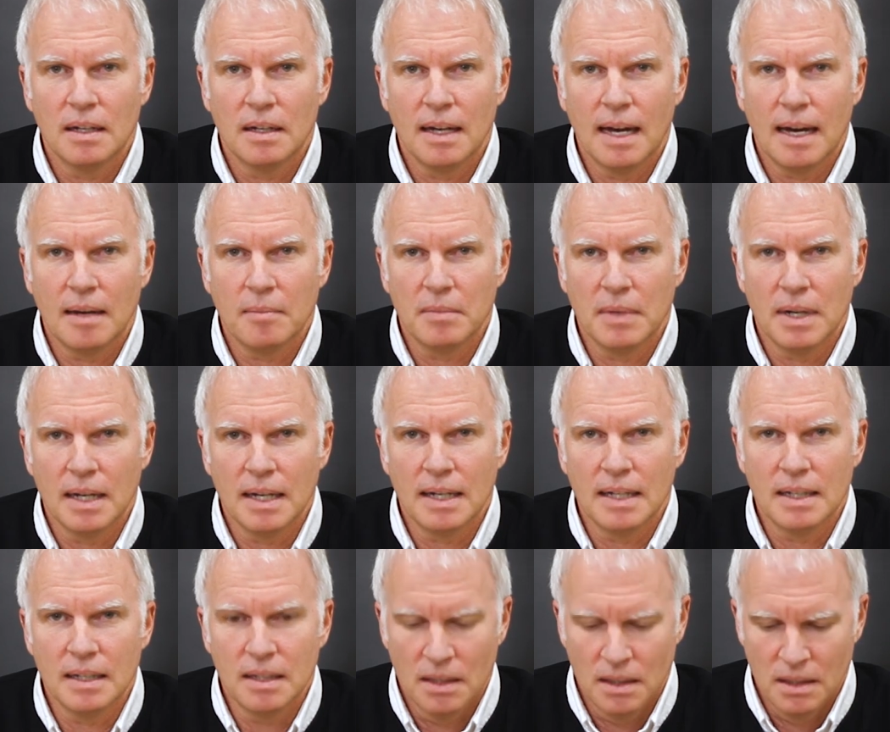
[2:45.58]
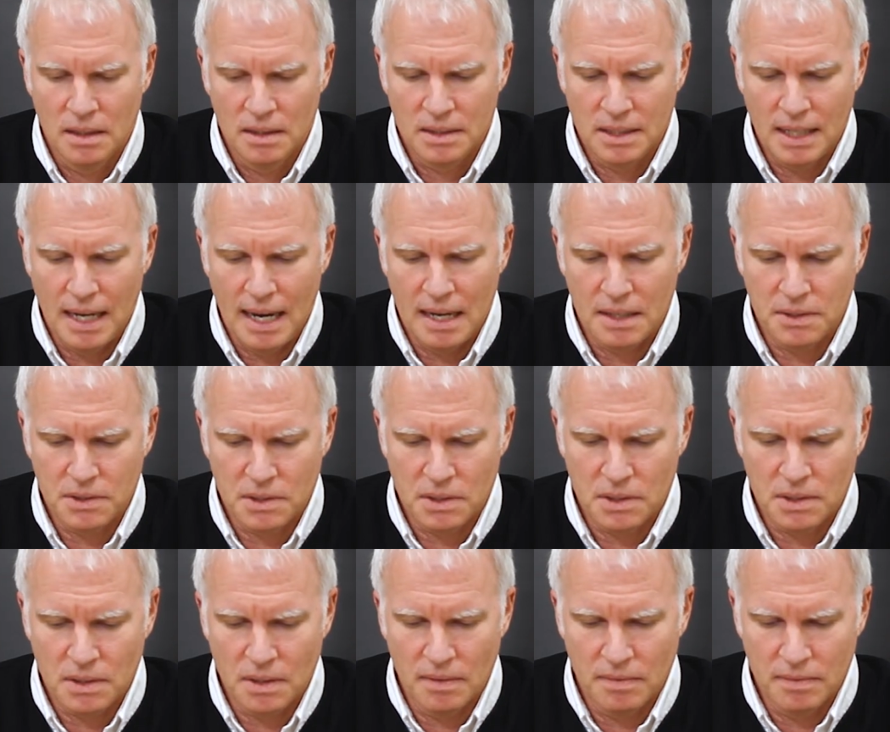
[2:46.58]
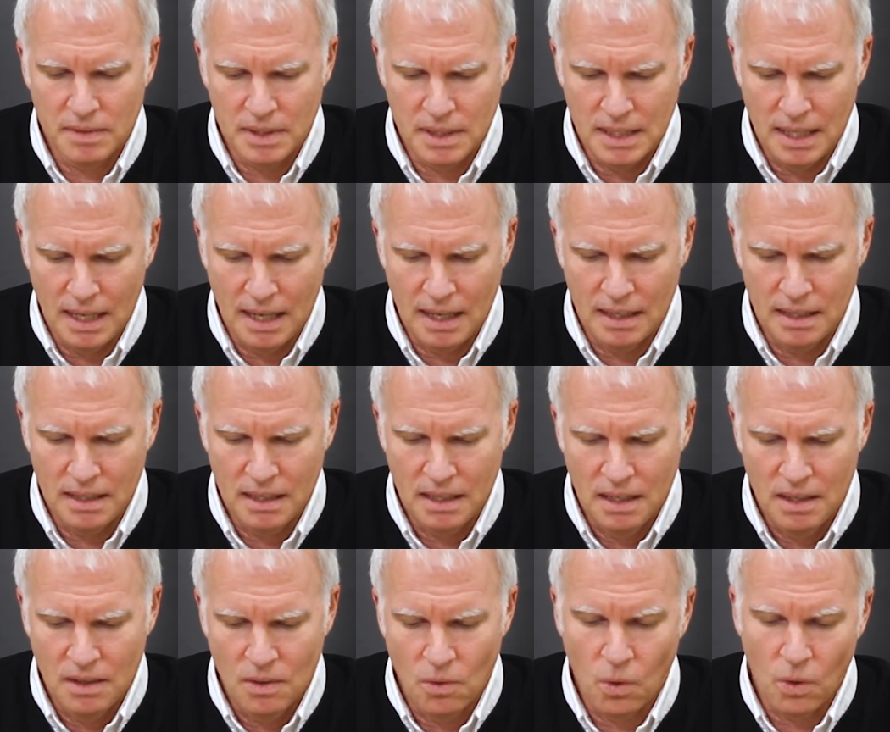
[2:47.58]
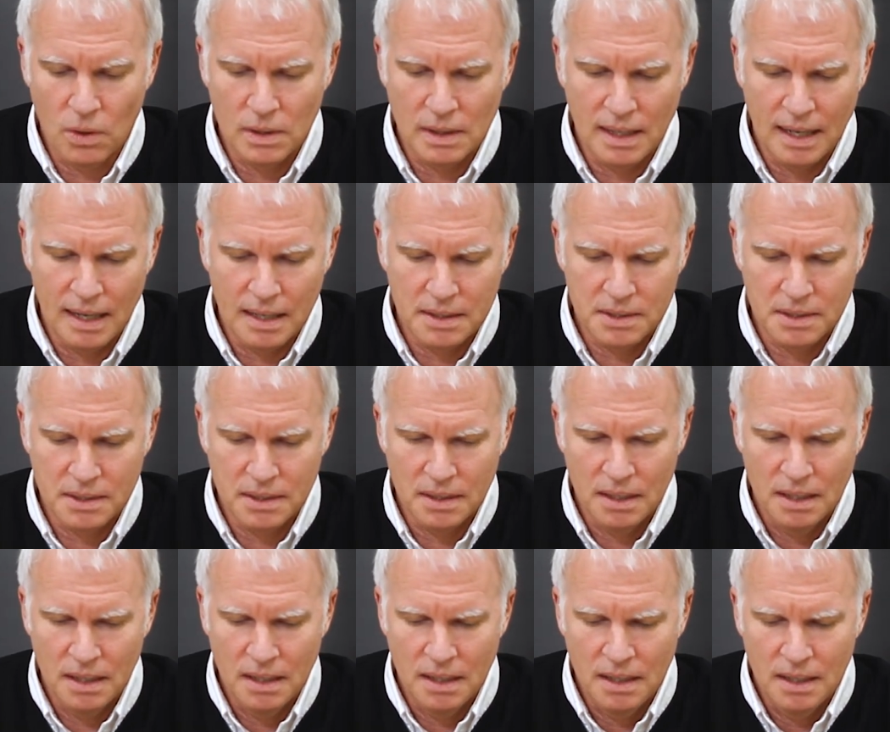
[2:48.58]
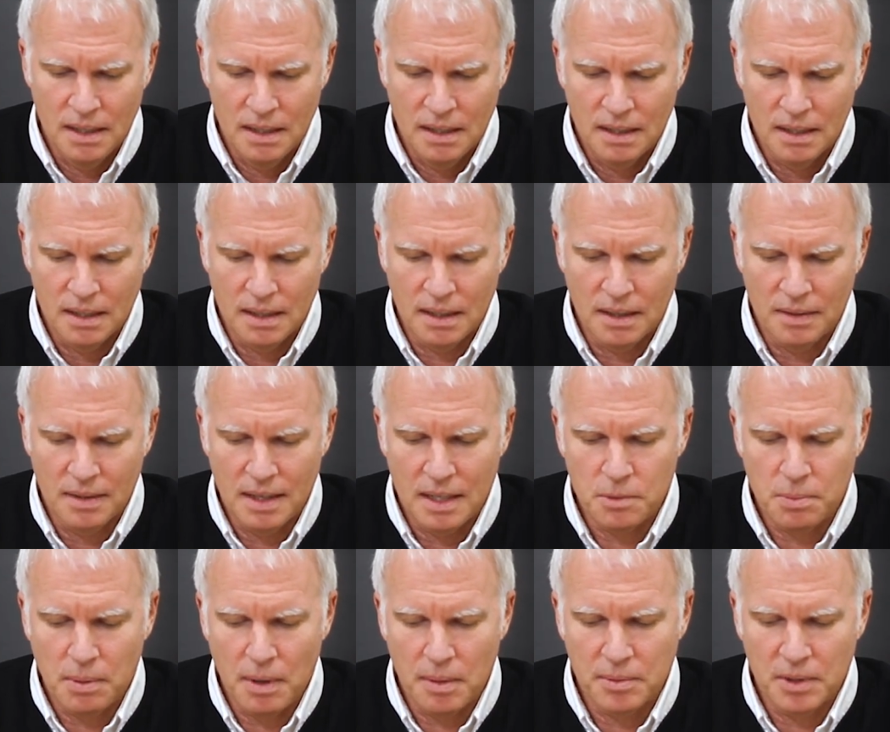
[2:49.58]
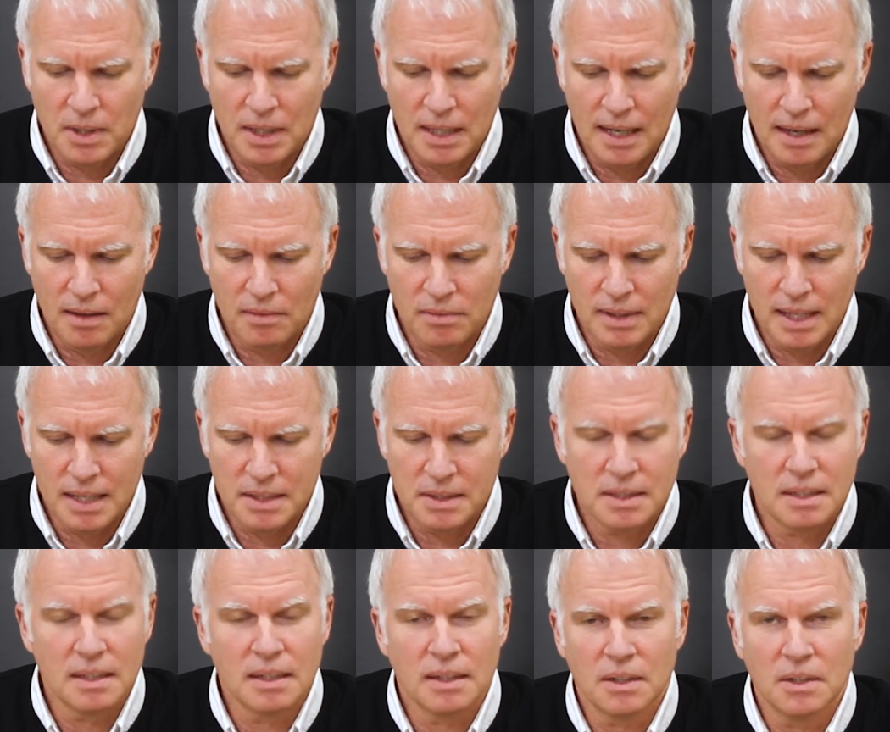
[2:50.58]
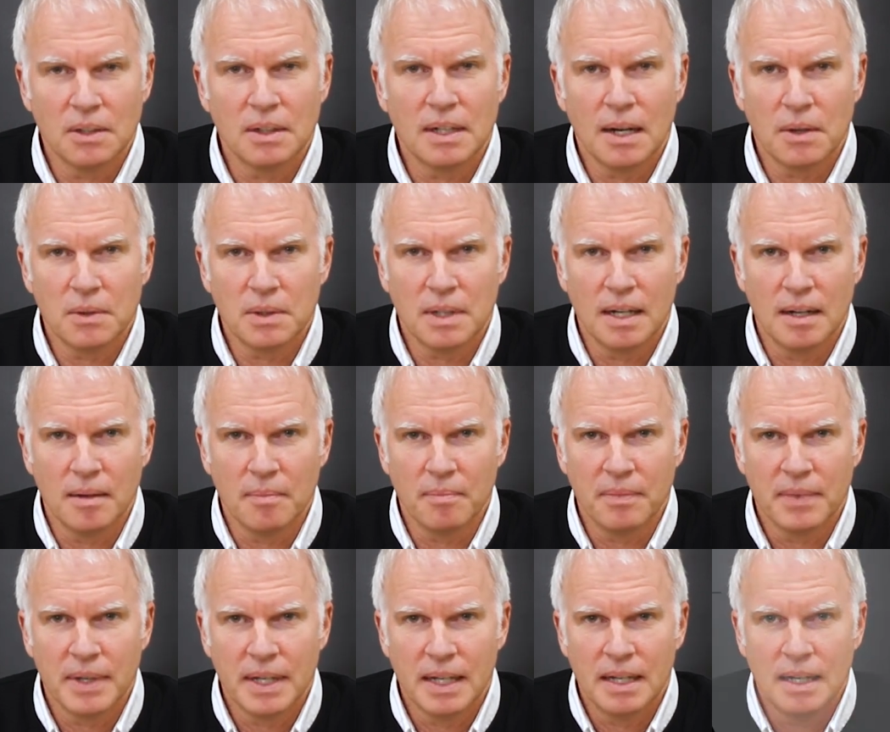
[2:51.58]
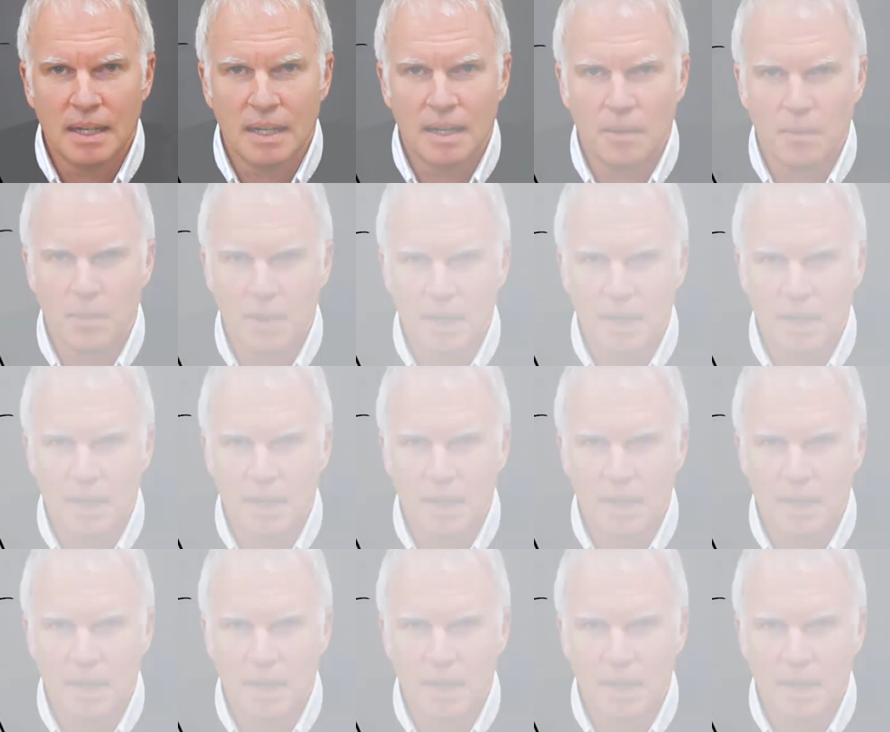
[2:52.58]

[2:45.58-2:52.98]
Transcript: at my tasks of the day or less, that's probably going to have less than a good outcome. And